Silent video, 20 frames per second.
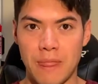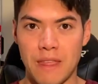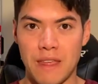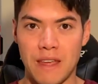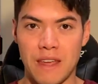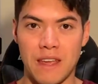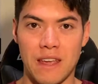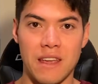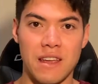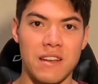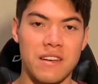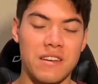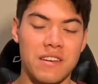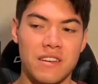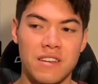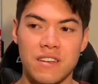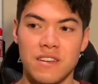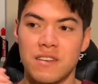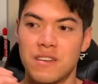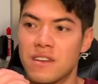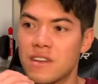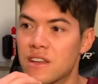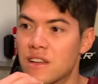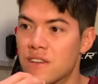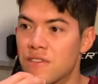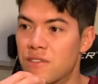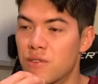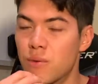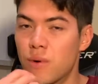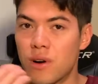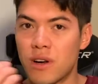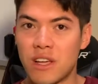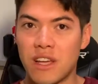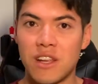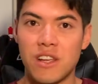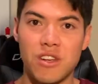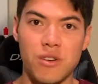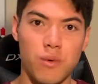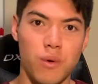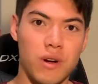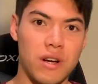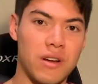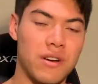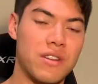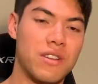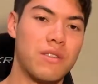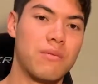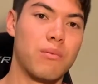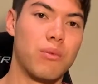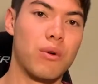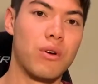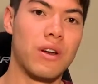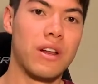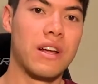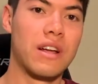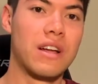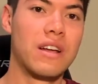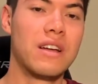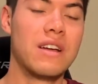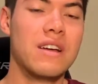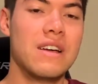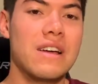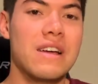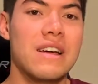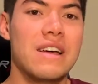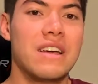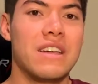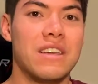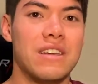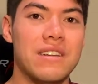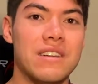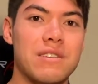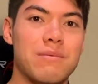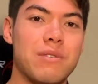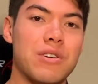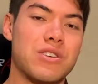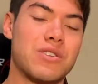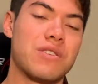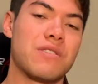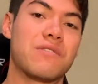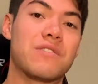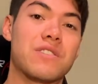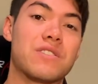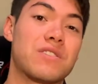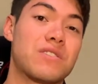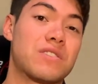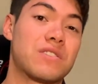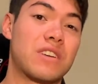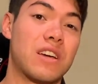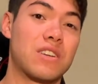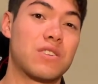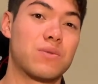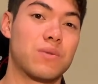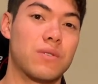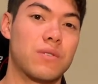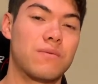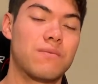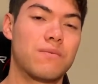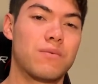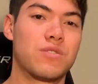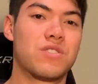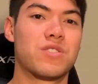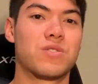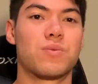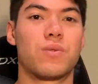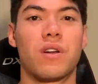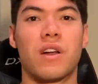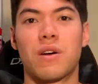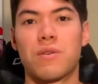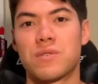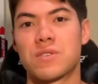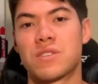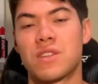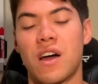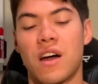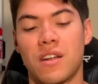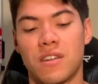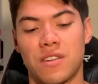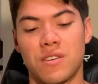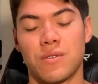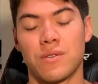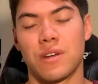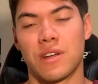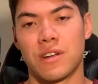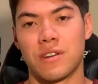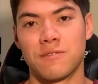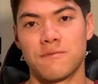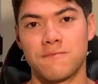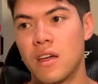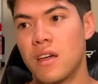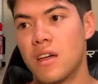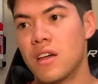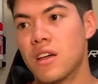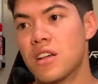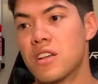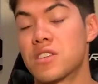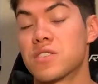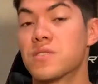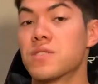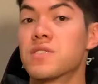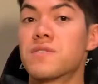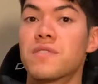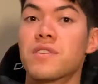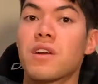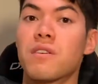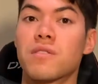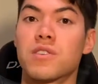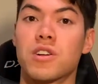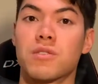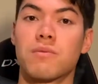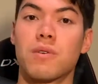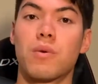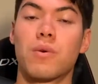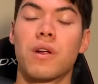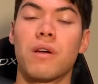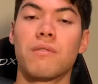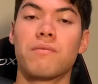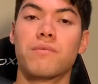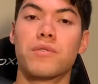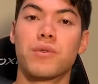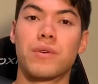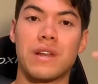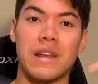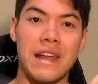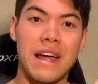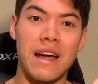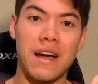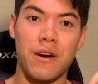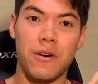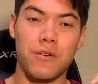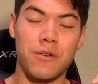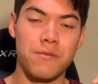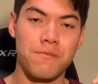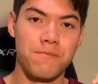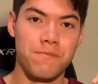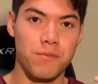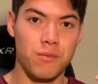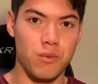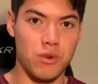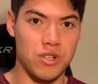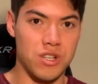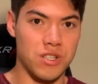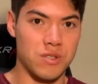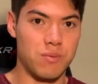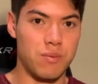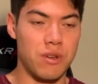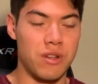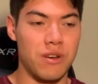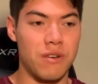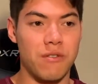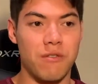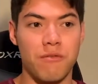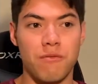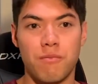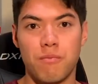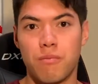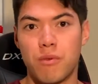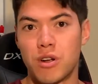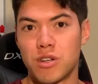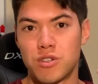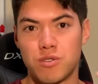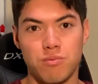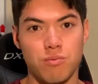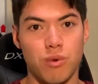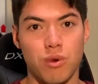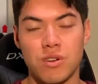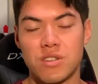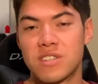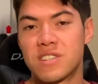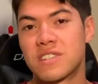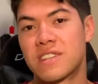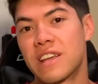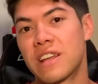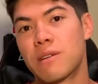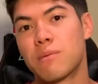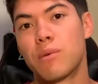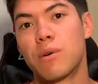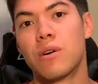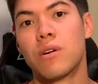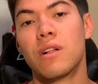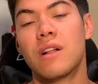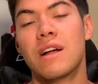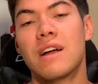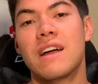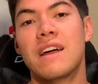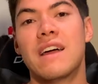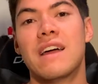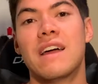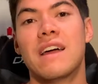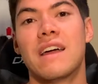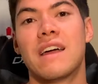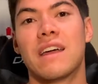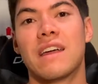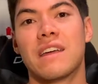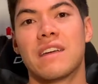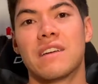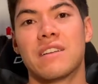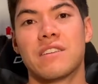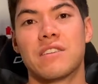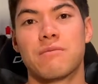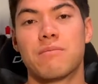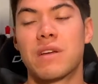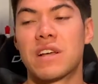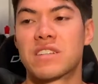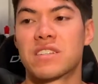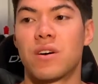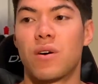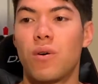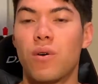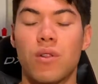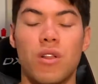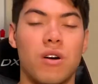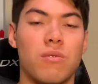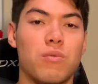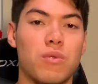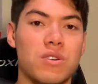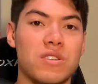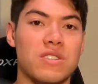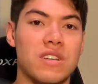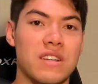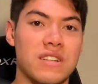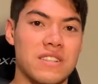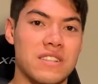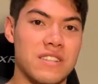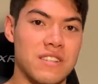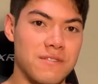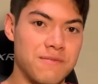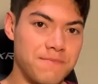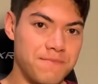And if you want to get your workout in the morning, you need to make sure it fits your schedule, which is what I was not doing. So in this video I'm going to talk about what I'm doing now, which has been much more sustainable and makes a whole lot more sense.